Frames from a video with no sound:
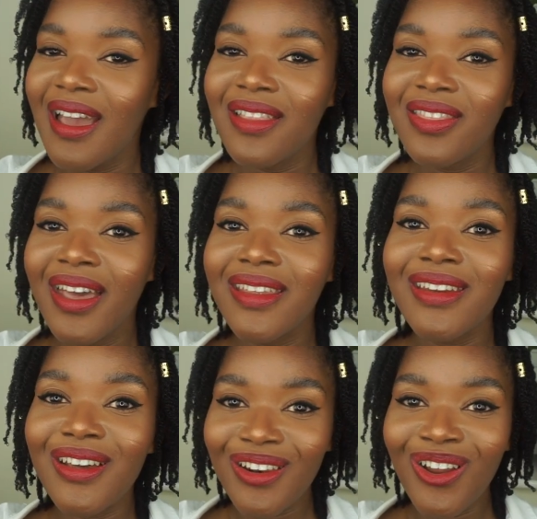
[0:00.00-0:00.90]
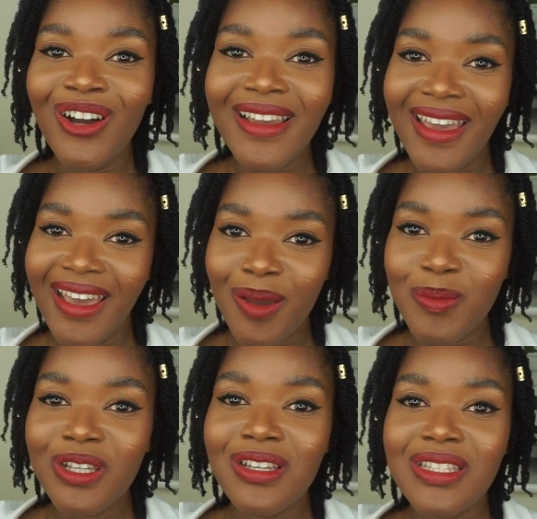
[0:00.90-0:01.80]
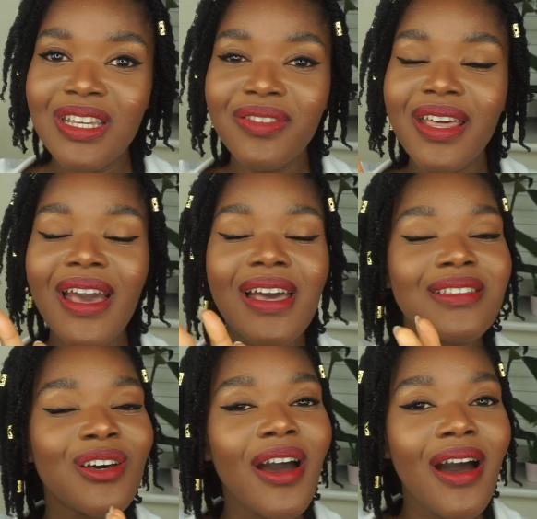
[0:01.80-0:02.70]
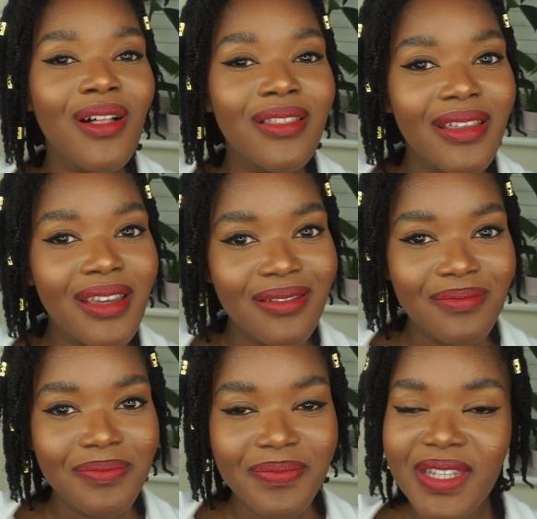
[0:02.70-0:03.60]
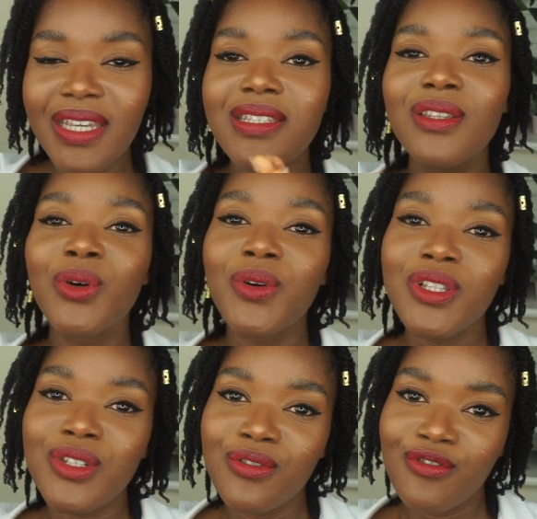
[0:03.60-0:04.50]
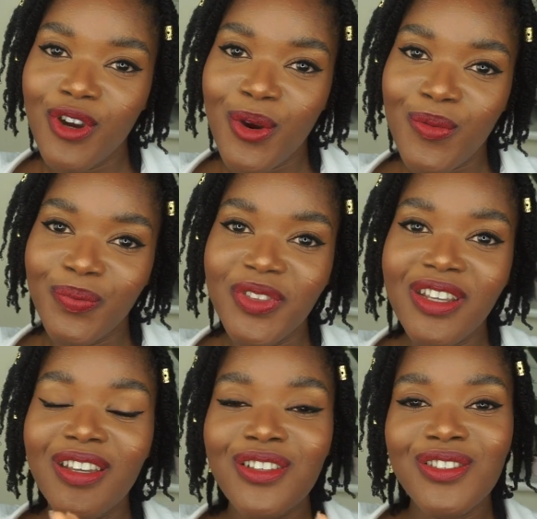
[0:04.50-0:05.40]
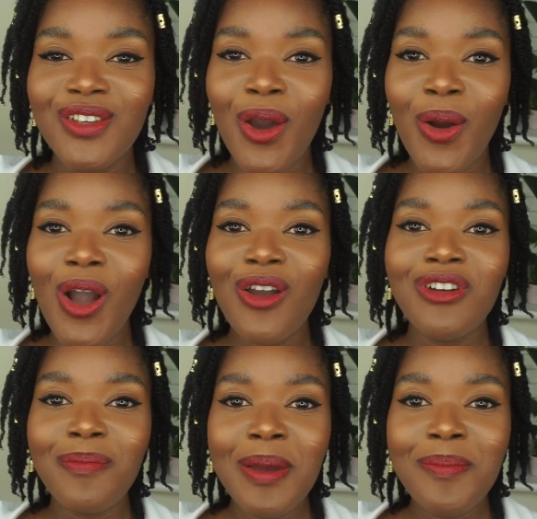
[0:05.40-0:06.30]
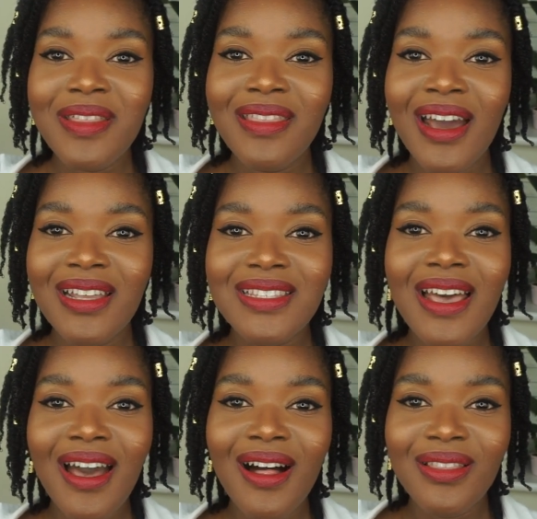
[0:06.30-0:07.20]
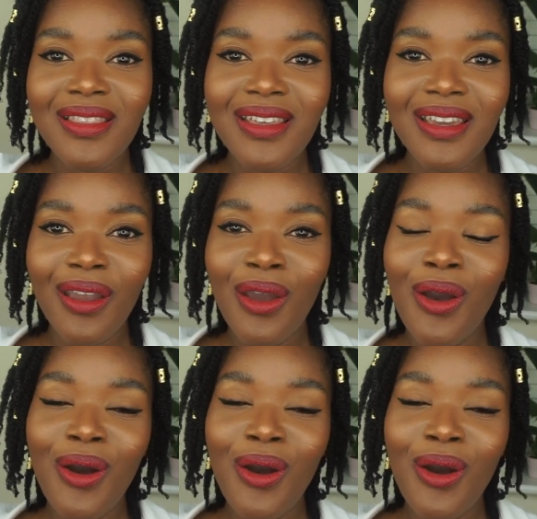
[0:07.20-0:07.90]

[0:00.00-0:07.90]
and then long hair, because if the hair is not healthy, it's not going to grow. So remember that, healthy